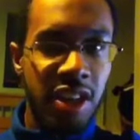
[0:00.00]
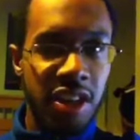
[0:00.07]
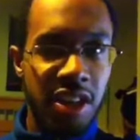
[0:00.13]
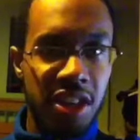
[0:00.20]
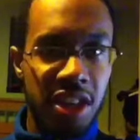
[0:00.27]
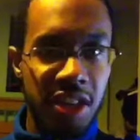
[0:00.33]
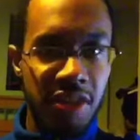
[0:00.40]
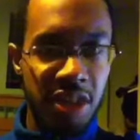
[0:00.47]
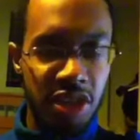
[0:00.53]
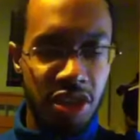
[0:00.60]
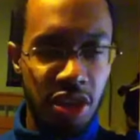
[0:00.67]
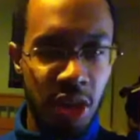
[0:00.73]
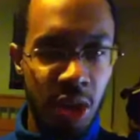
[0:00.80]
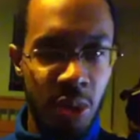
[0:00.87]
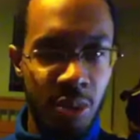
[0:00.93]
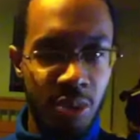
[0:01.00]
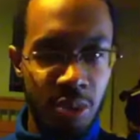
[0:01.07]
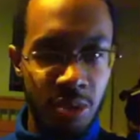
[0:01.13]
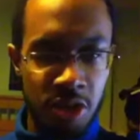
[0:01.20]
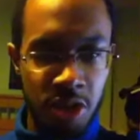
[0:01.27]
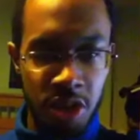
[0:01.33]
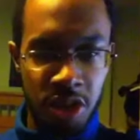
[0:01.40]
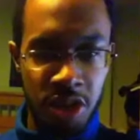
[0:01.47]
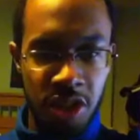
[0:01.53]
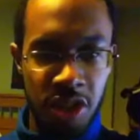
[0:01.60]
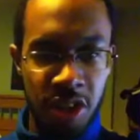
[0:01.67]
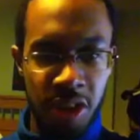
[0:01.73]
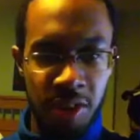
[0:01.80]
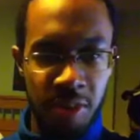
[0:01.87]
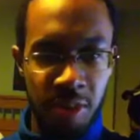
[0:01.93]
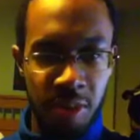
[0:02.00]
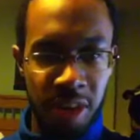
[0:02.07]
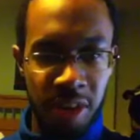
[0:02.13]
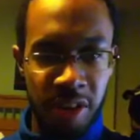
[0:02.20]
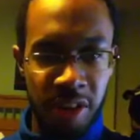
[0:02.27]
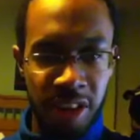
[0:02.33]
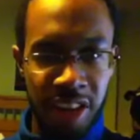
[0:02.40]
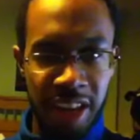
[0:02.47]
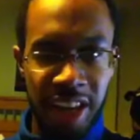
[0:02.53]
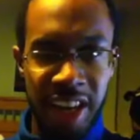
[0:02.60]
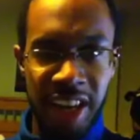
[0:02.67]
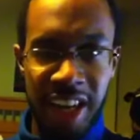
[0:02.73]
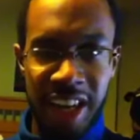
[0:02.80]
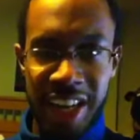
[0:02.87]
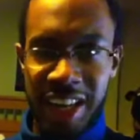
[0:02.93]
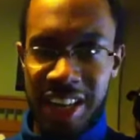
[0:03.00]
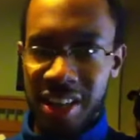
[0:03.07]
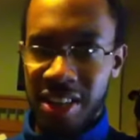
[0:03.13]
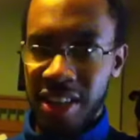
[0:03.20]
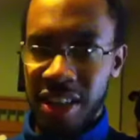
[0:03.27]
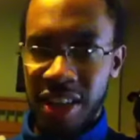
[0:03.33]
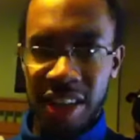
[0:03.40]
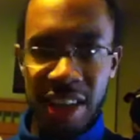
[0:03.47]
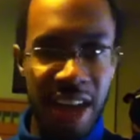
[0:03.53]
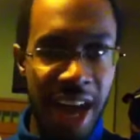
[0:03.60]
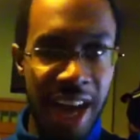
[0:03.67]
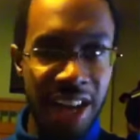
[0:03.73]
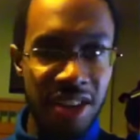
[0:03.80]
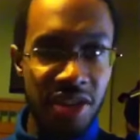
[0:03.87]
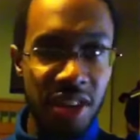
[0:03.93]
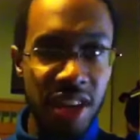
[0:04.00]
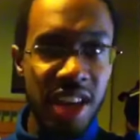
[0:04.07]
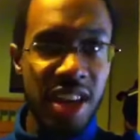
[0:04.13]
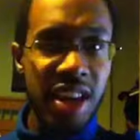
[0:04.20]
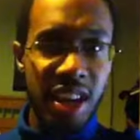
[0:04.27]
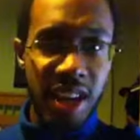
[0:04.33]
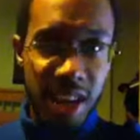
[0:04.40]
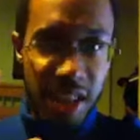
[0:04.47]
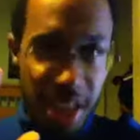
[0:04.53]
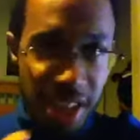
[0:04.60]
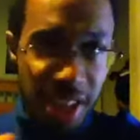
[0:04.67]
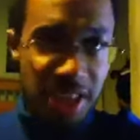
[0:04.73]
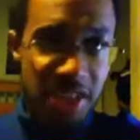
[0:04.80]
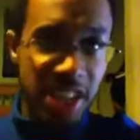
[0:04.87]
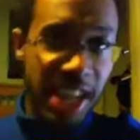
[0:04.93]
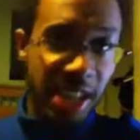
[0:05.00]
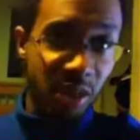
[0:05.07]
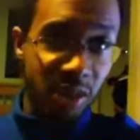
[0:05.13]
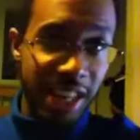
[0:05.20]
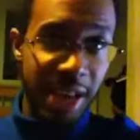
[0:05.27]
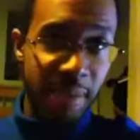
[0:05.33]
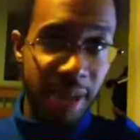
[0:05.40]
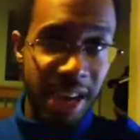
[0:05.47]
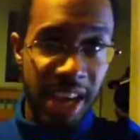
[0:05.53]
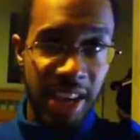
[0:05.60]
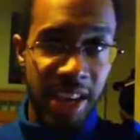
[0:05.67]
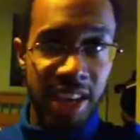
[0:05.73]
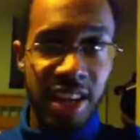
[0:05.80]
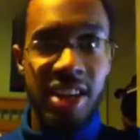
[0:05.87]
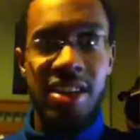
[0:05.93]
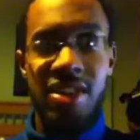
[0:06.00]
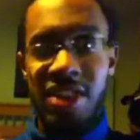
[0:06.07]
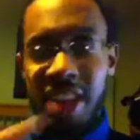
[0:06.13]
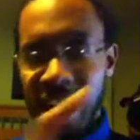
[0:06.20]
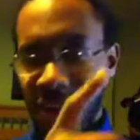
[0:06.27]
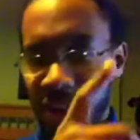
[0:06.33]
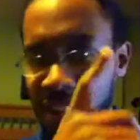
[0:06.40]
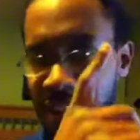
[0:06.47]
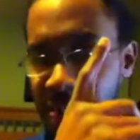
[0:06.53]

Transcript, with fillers: TV show just uh, premiered today, and uh, honestly, it does not look that bad. It does not look that